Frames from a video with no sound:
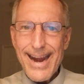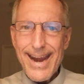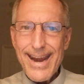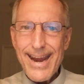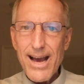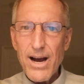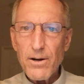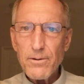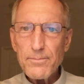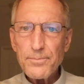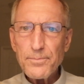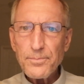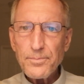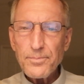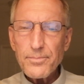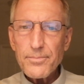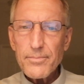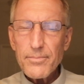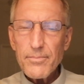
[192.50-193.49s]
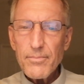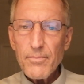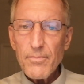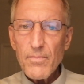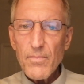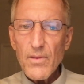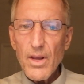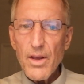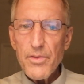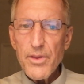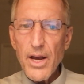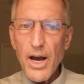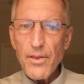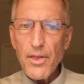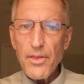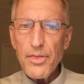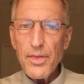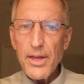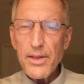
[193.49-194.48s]
Now, the
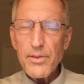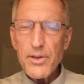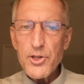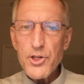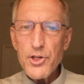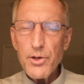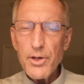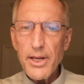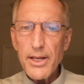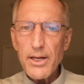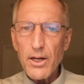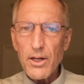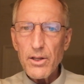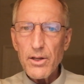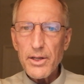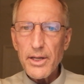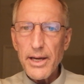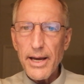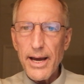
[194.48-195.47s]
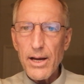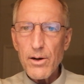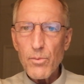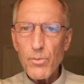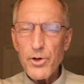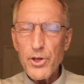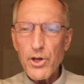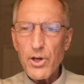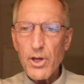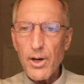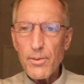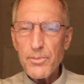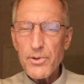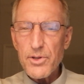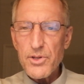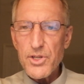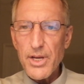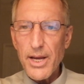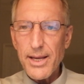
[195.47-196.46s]
other thing that you need to look at when you come
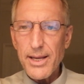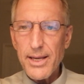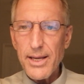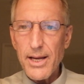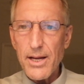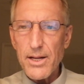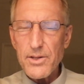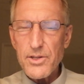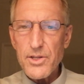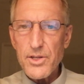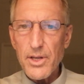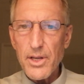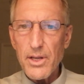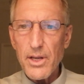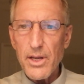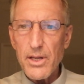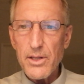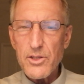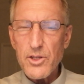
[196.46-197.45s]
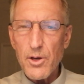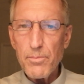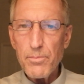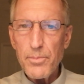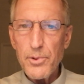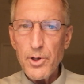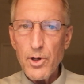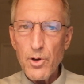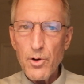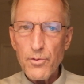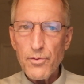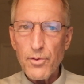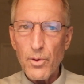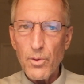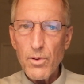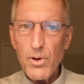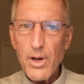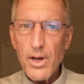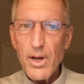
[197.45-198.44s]
to St. Kitts, it's a
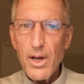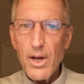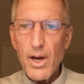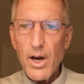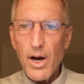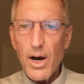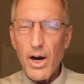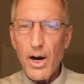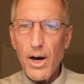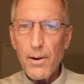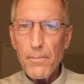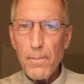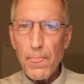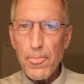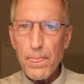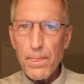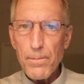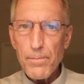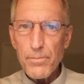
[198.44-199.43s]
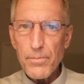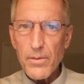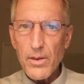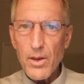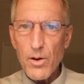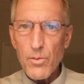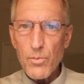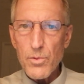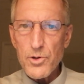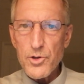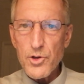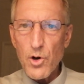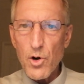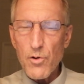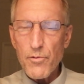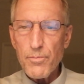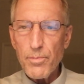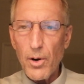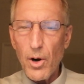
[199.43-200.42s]
beautiful
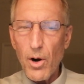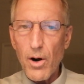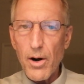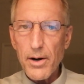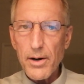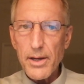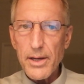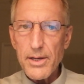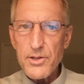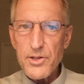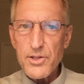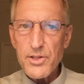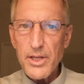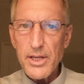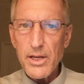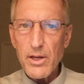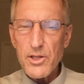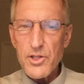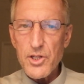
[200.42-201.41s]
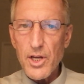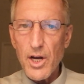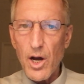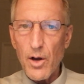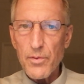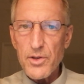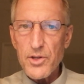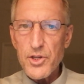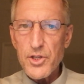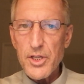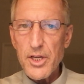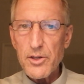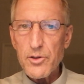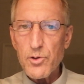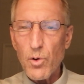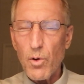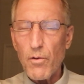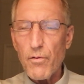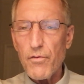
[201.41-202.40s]
reserve park, is called the
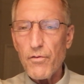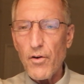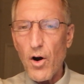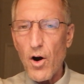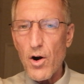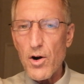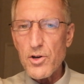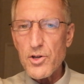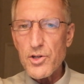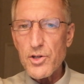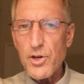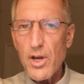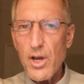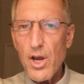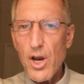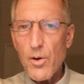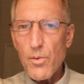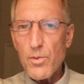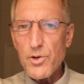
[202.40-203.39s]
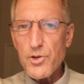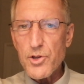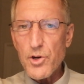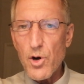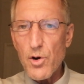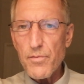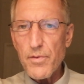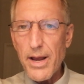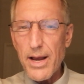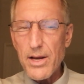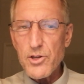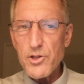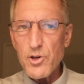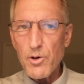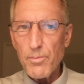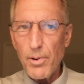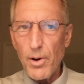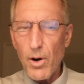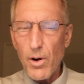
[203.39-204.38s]
Central Forest Reserve
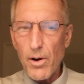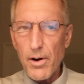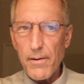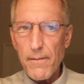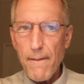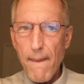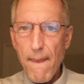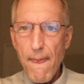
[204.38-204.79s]
National Park.